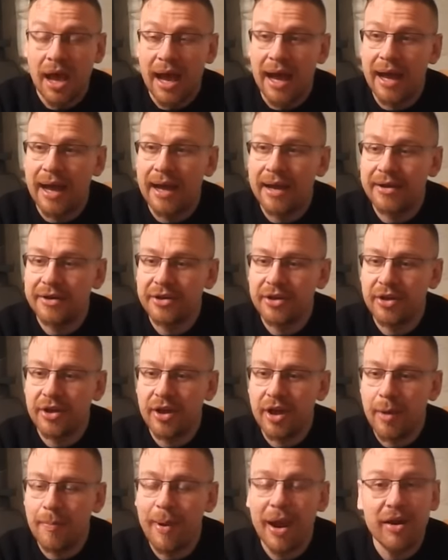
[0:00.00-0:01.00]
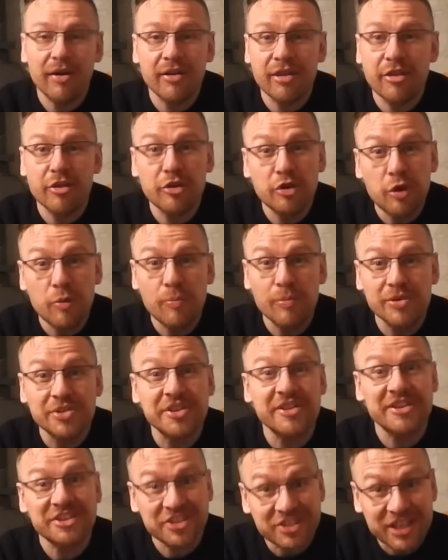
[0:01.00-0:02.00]
And apparently the numbers
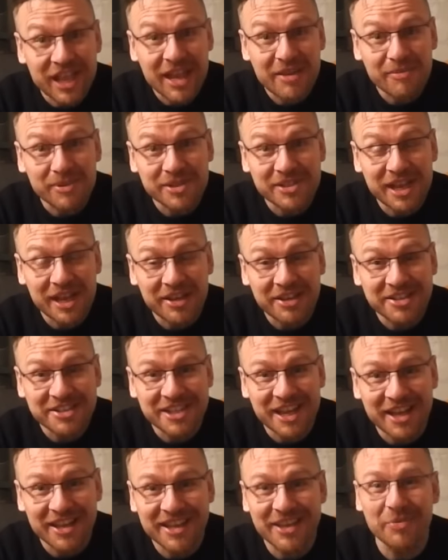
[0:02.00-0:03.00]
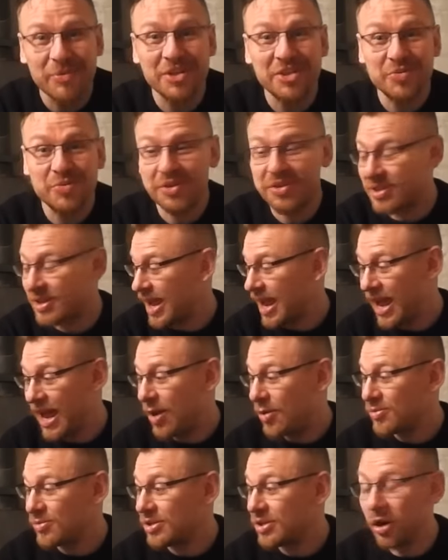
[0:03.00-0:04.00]
are the same as Nagasaki, which was,
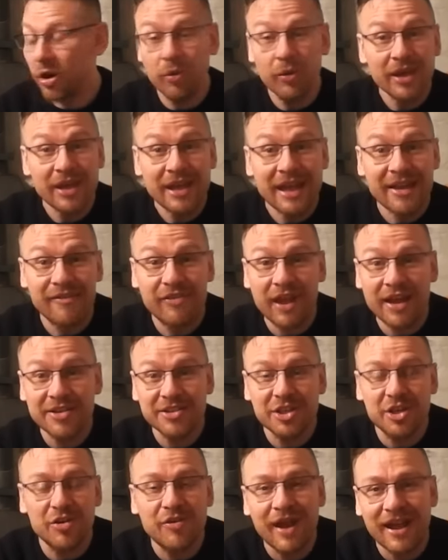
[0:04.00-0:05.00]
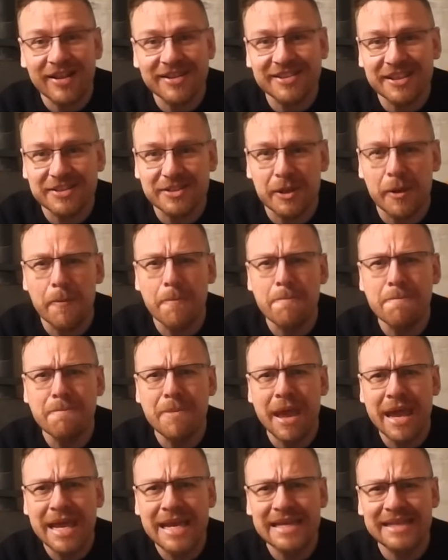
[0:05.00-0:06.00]
you know, if that's correct, that's an
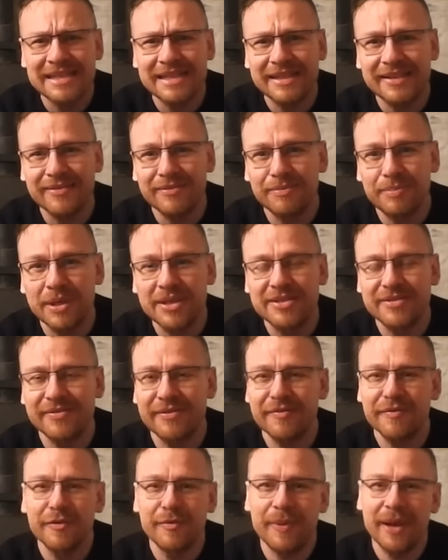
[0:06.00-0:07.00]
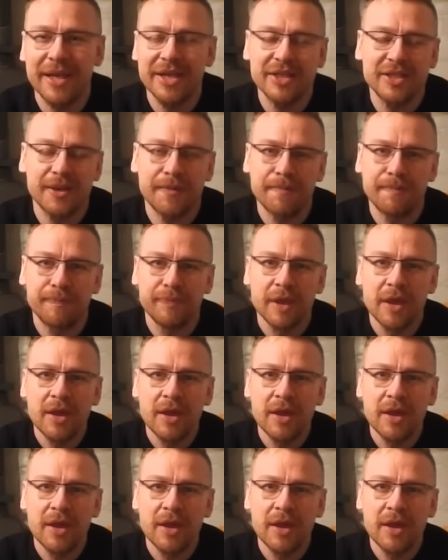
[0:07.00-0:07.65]
amazing piece of information.